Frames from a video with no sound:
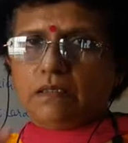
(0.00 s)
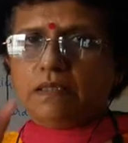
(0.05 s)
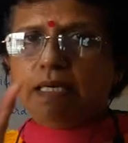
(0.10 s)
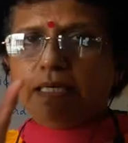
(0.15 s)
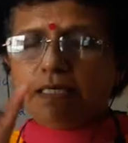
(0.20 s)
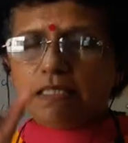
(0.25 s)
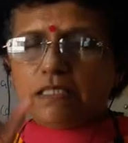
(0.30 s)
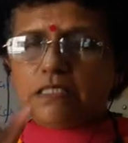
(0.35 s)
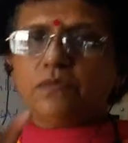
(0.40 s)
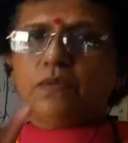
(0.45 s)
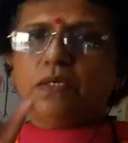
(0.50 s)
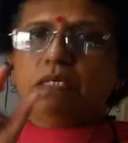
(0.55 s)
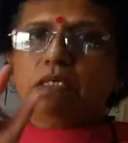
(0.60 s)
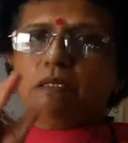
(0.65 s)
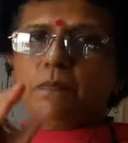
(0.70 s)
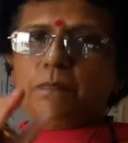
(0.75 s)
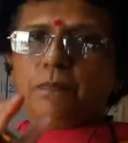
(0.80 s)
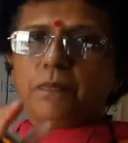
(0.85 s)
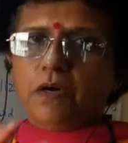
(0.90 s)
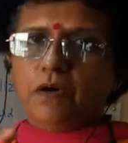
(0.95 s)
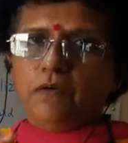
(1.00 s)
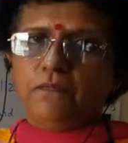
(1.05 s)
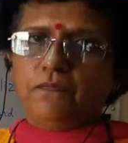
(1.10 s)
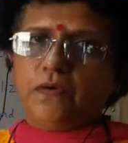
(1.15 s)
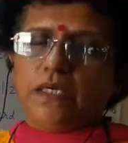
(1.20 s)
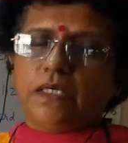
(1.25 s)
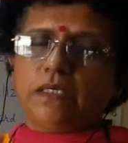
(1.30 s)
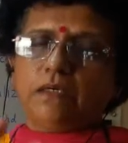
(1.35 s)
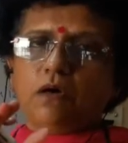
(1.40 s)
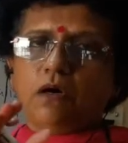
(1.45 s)
that is what the
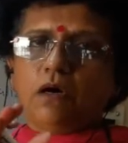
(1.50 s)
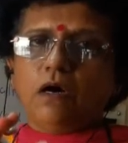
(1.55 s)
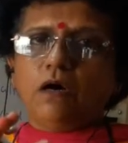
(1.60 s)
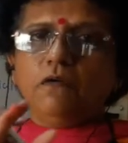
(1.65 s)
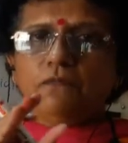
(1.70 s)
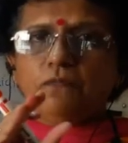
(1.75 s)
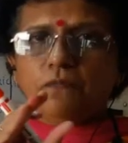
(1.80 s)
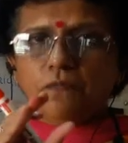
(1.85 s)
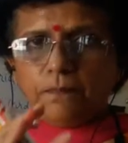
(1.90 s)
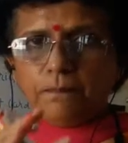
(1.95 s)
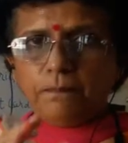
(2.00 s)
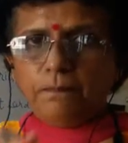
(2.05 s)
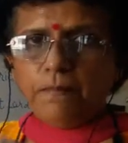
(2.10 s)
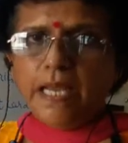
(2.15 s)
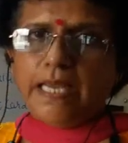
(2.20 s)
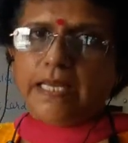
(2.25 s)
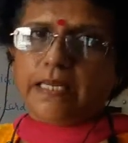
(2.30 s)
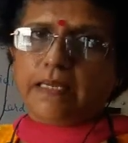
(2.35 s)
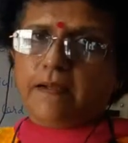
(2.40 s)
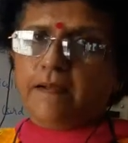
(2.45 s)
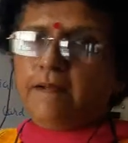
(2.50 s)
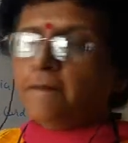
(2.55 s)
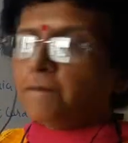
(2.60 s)
profit of bank.